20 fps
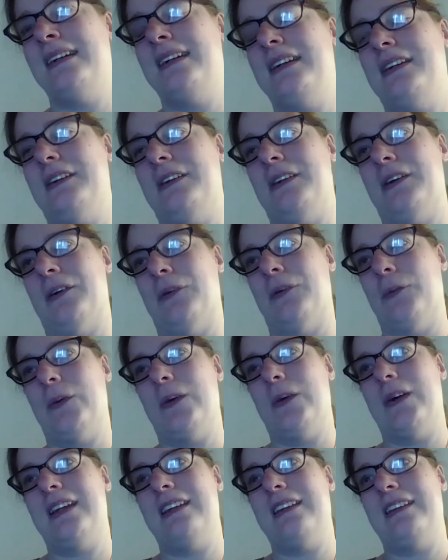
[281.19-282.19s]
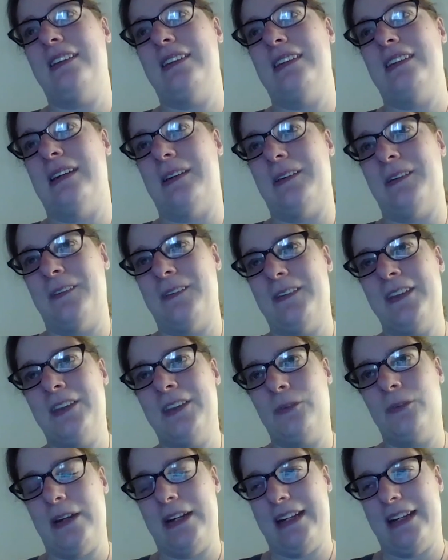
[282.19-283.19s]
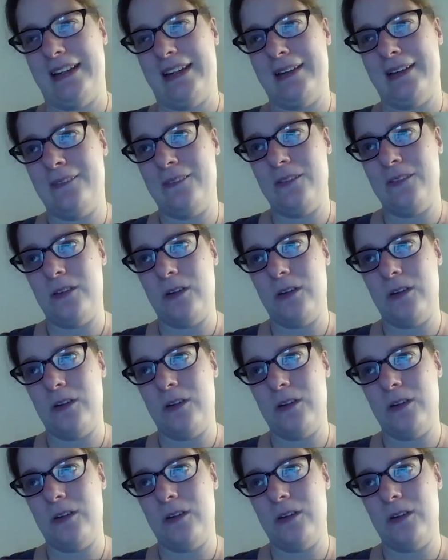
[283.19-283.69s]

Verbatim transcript: you know uh, there are three